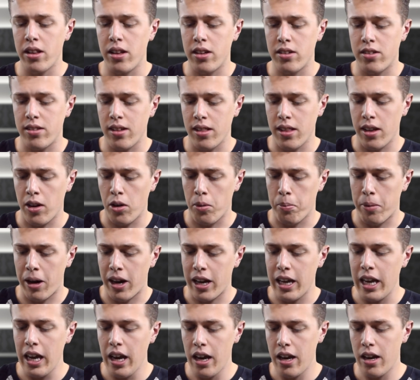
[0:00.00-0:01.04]
this little
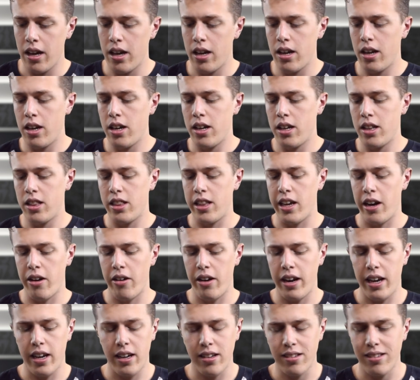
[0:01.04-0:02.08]
buddy,
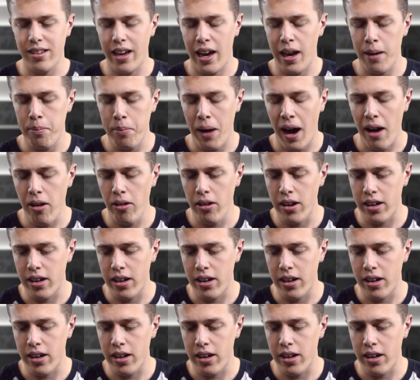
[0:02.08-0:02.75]
there is a power